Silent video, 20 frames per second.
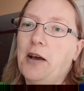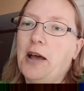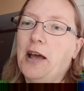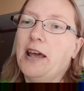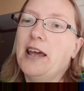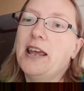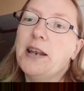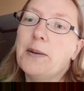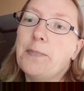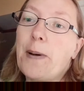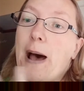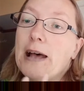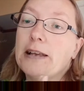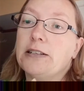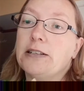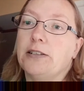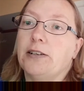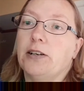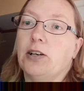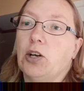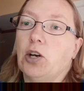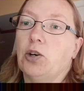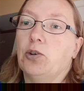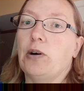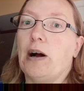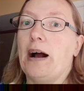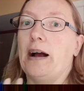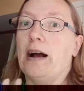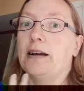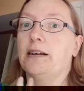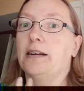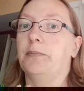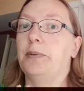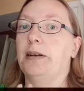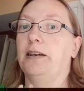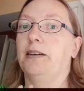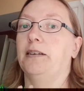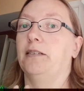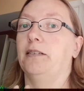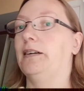in a positive note, I could
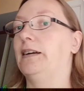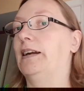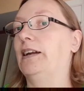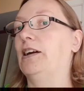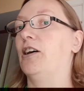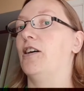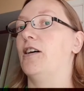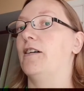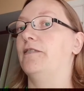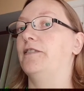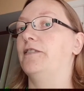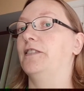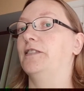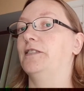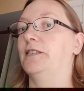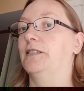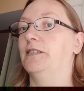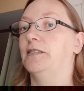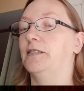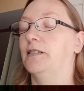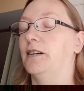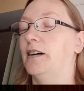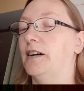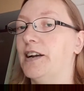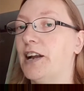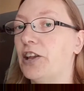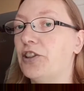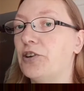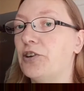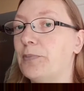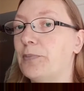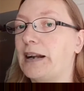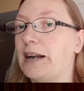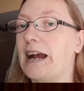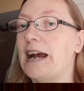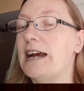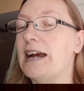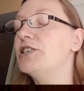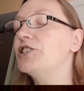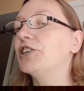be getting off another
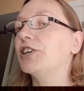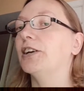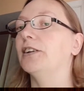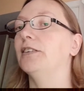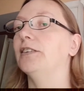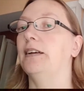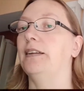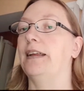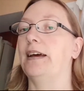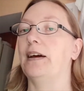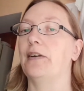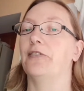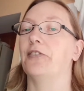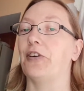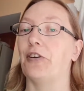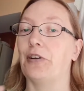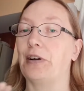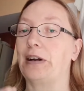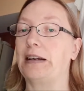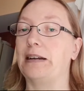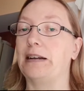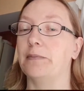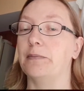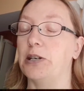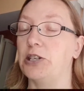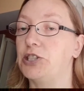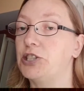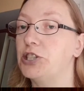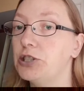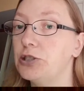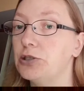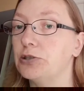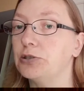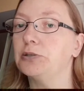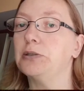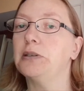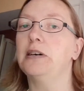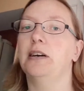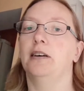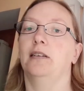medication, and that will only give me
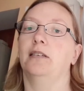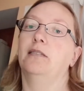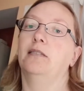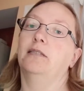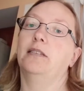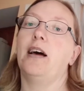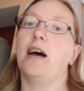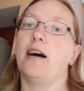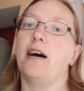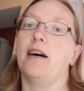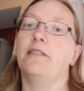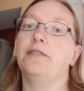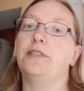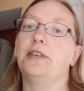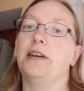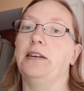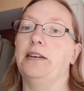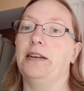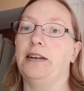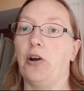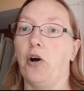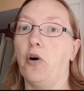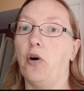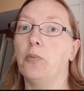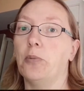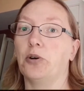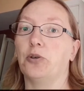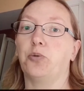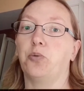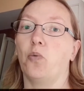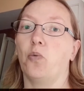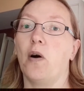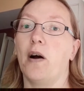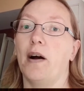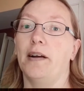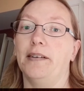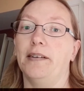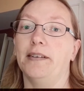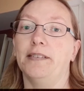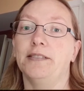2 left, and then almost
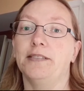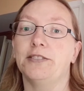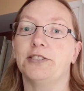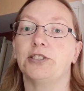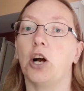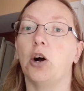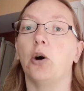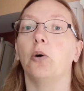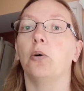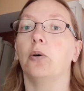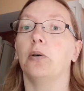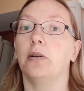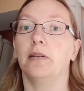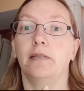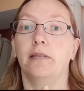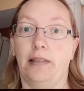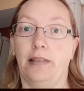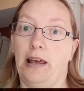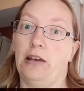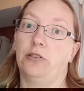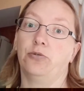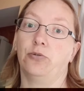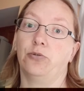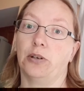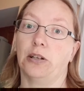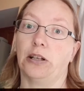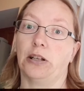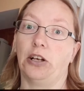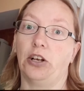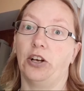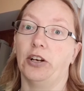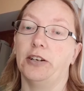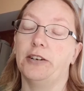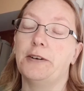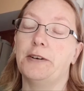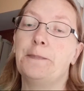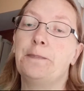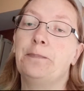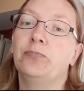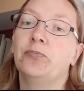1. So that's really good.
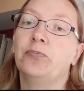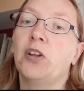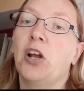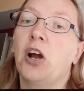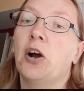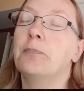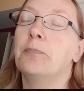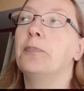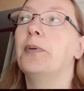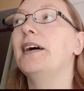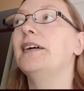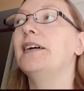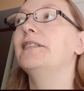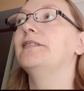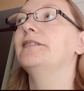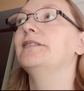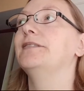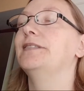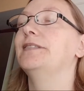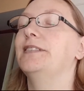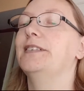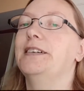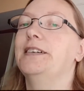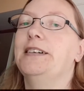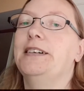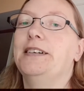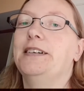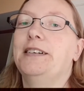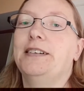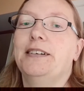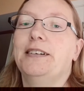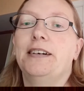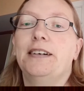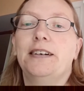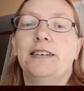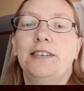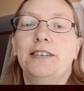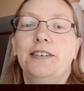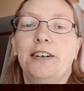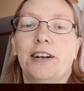But,
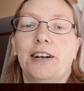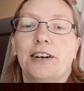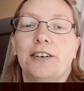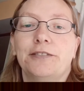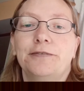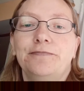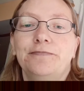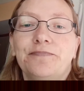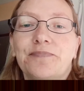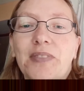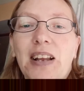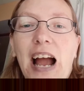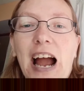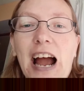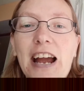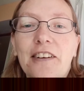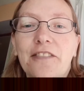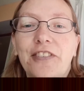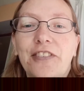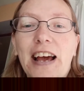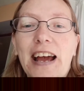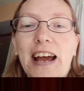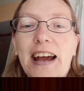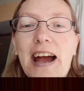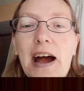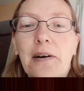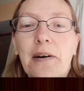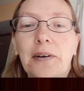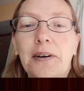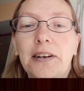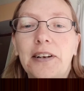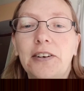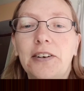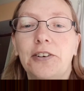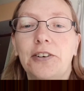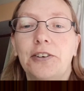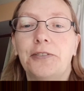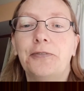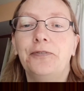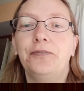you know, hi Flat, how are
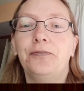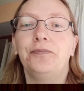you?